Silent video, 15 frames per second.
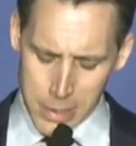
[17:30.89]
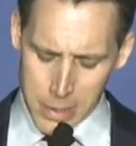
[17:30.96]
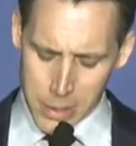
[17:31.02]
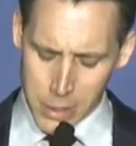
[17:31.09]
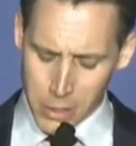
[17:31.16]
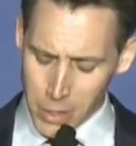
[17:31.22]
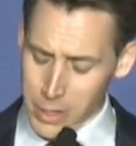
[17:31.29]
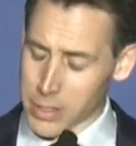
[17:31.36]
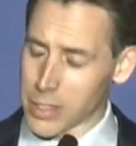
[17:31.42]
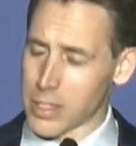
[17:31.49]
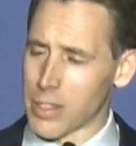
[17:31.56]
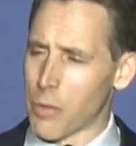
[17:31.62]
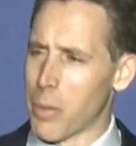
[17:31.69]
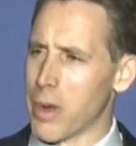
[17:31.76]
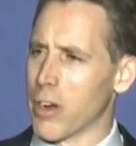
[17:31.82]
The crisis
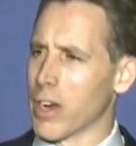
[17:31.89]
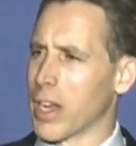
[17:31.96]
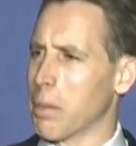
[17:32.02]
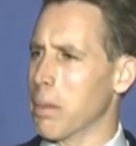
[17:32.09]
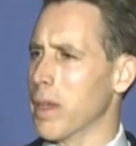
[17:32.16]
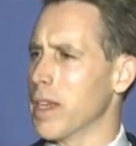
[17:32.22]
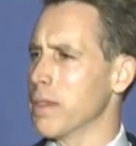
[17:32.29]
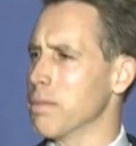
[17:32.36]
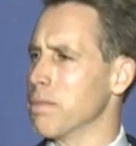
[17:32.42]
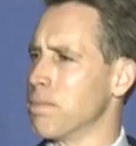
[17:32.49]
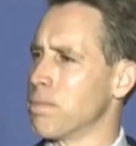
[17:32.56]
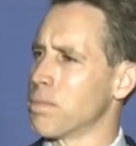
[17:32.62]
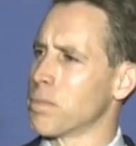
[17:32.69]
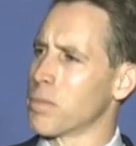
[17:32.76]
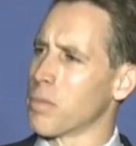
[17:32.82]
of American men
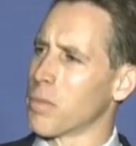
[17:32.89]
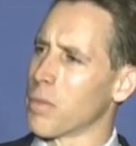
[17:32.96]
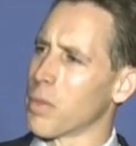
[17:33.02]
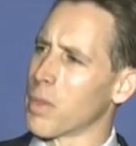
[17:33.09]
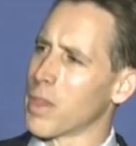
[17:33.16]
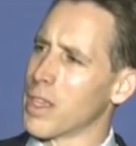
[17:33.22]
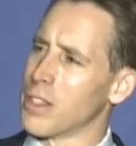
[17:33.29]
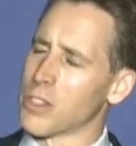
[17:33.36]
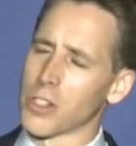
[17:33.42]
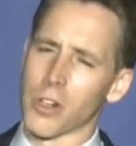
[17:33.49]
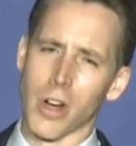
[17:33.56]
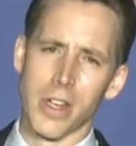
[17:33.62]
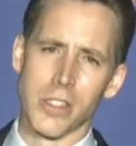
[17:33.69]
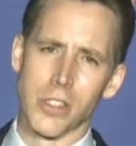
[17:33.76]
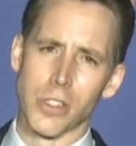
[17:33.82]
is a
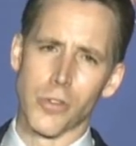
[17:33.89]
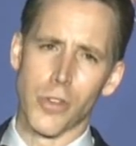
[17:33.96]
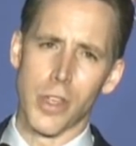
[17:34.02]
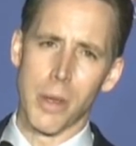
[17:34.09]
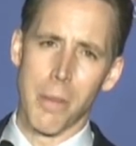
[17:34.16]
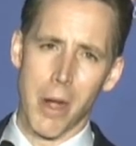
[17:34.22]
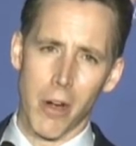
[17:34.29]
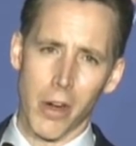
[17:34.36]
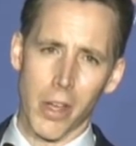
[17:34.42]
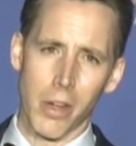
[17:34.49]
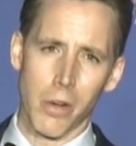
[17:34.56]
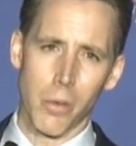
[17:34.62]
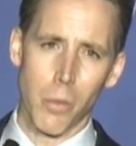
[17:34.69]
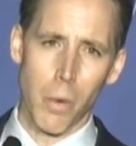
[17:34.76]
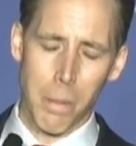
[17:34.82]
crisis for the
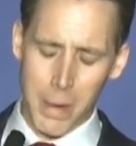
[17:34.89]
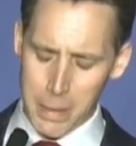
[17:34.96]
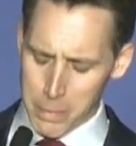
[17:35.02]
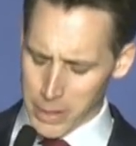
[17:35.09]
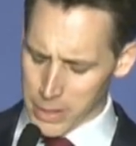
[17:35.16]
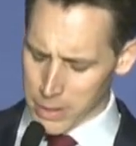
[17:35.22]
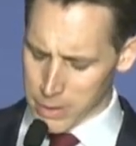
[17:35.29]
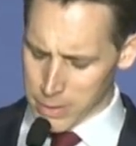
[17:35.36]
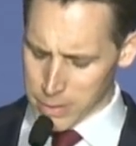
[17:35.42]
American Republic.